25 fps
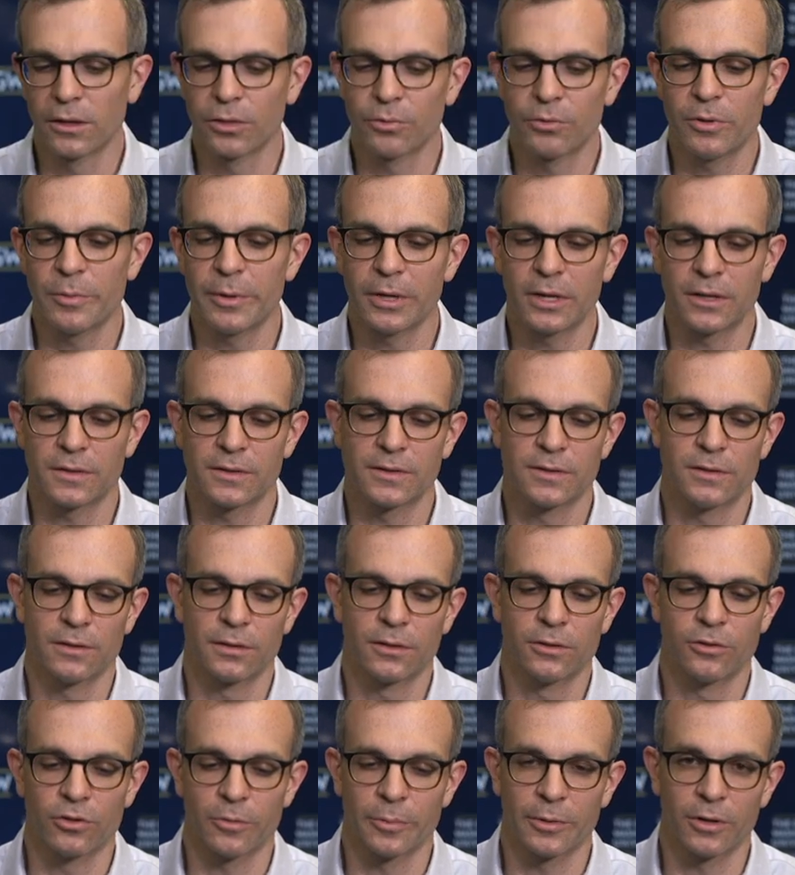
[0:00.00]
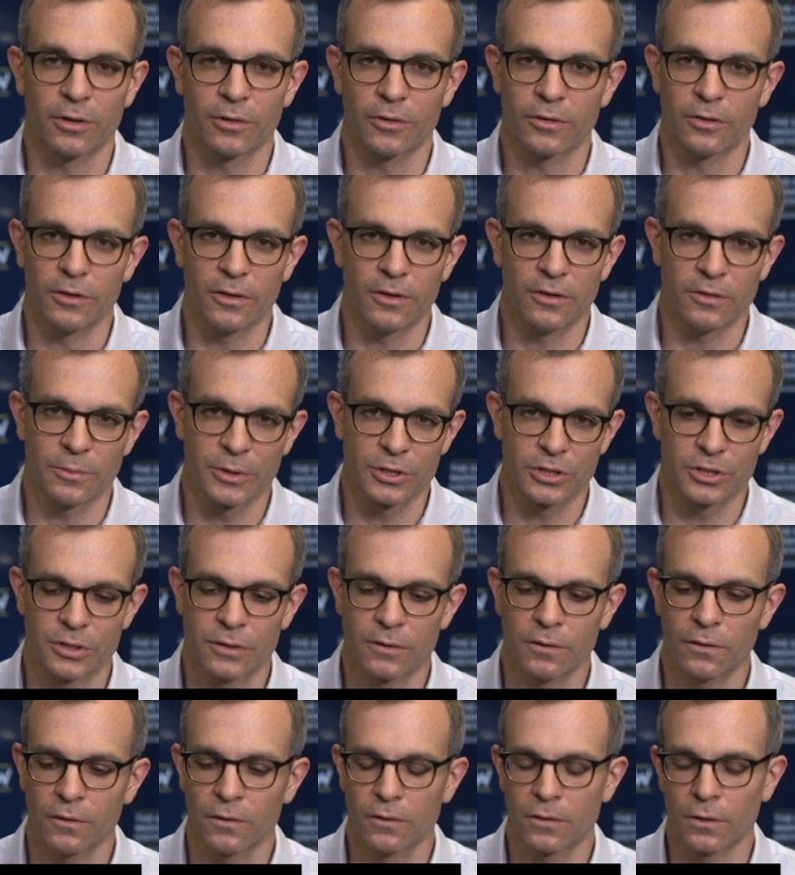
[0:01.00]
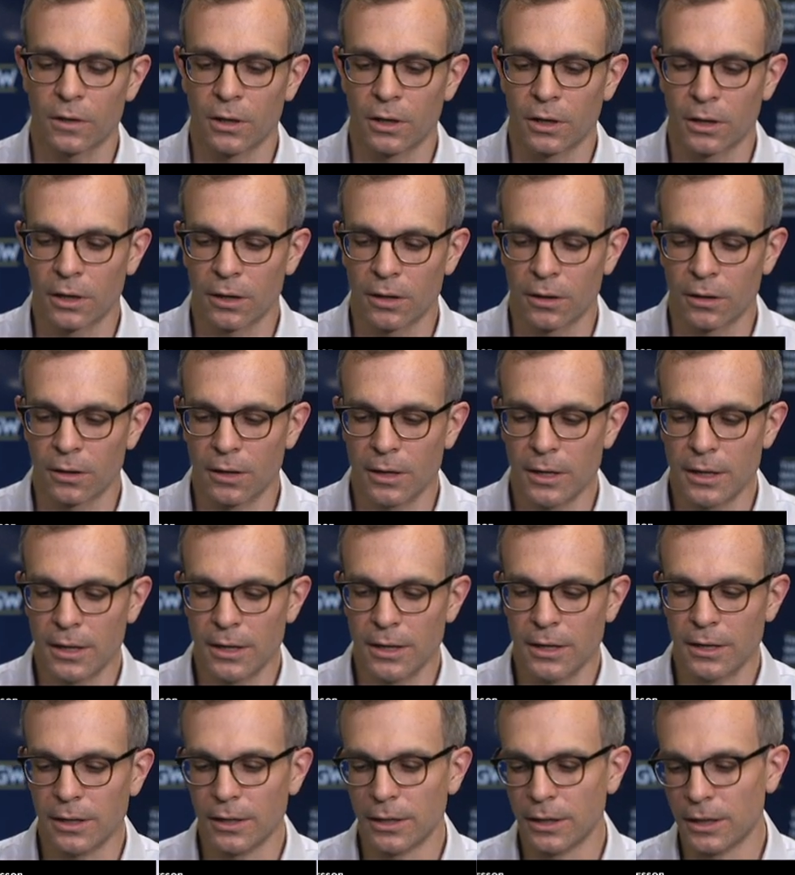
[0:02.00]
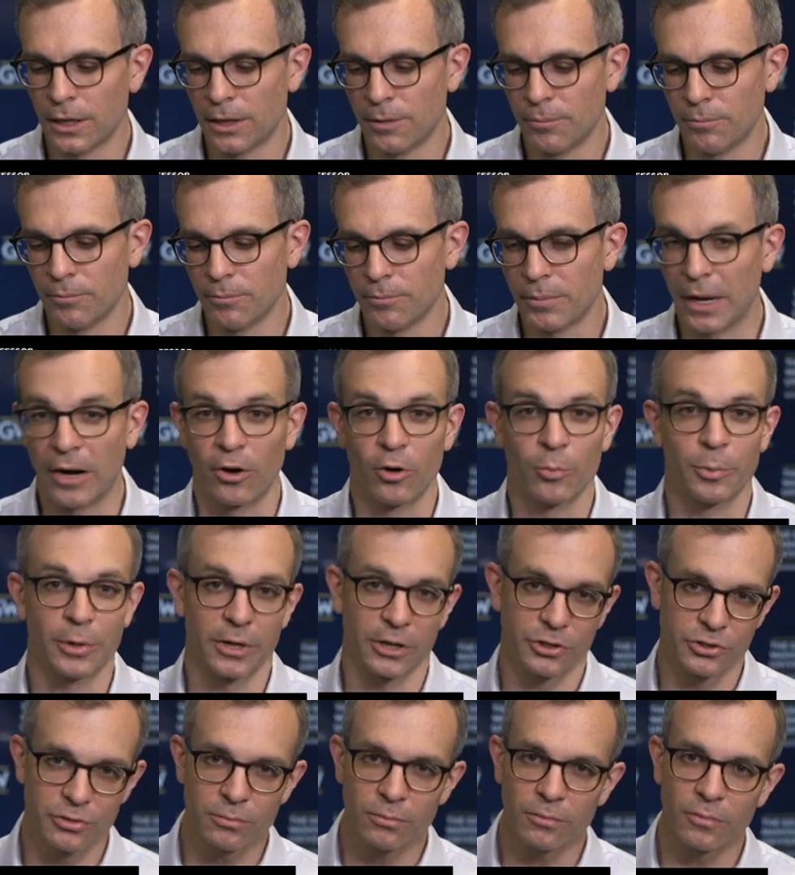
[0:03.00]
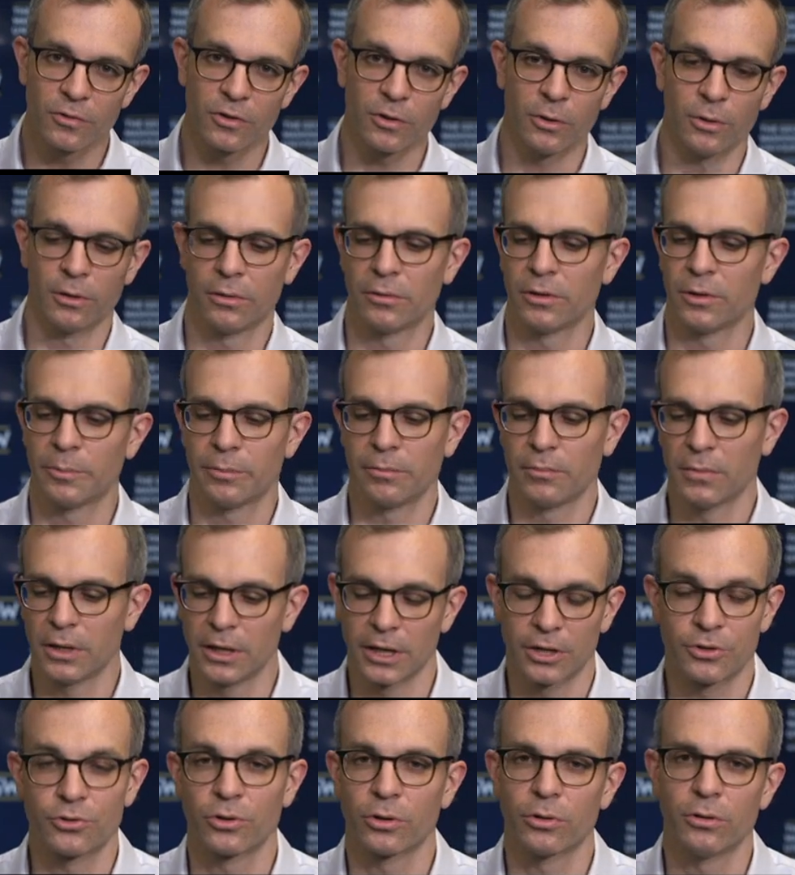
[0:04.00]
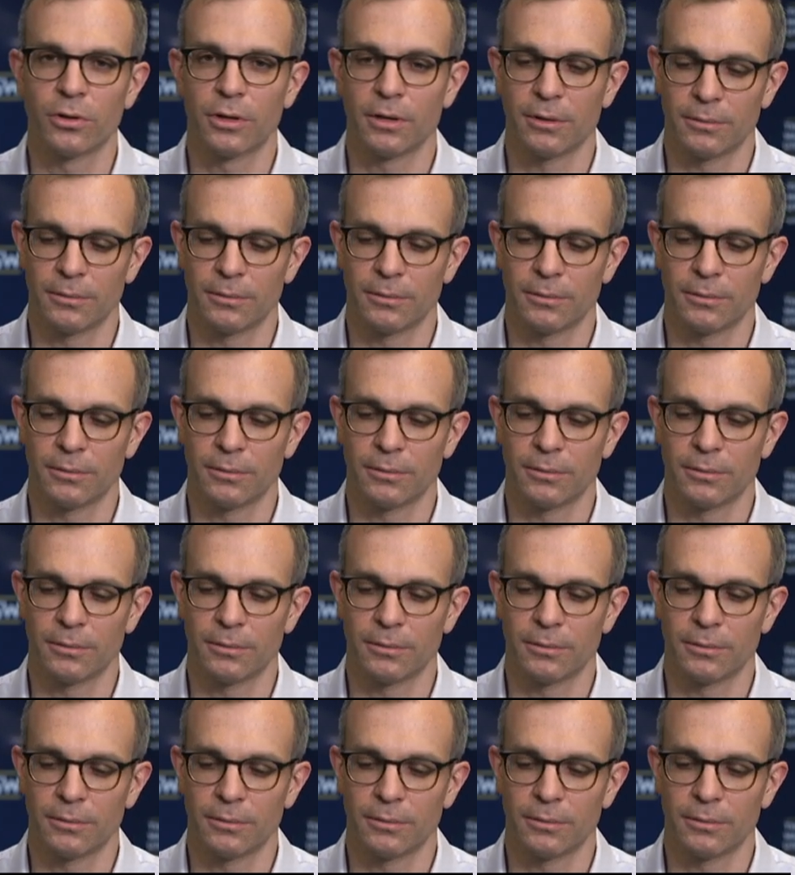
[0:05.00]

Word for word: Three biggest contributors to these emissions are um, power production, so electrical,